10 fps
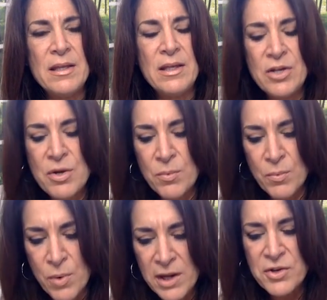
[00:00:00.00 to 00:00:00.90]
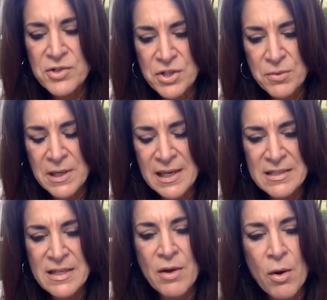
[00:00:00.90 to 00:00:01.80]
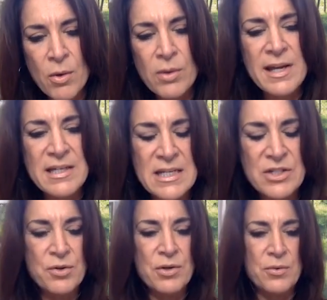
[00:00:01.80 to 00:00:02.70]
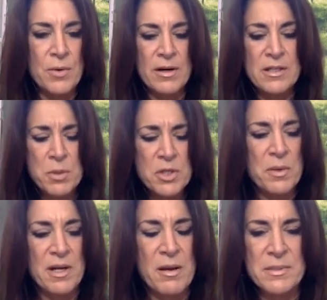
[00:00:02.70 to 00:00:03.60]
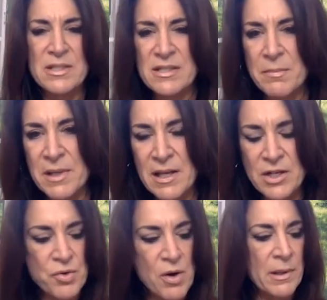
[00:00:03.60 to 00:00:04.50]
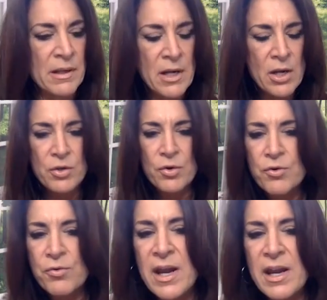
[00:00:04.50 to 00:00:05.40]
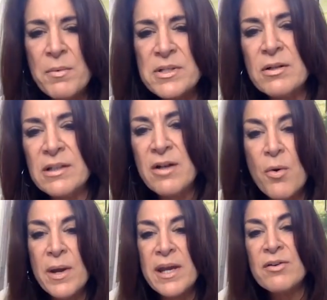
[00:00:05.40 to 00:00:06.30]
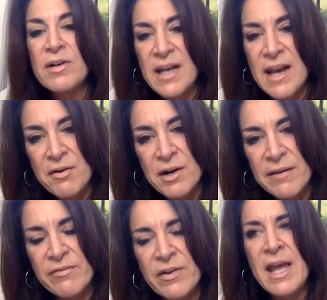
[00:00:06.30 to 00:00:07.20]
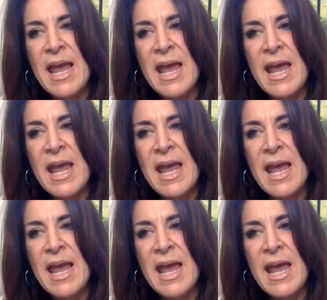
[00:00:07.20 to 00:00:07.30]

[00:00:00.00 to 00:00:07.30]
what you're doing is, and the whole idea is you're, especially when it comes to something like trauma, you're creating what's called a coherent narrative.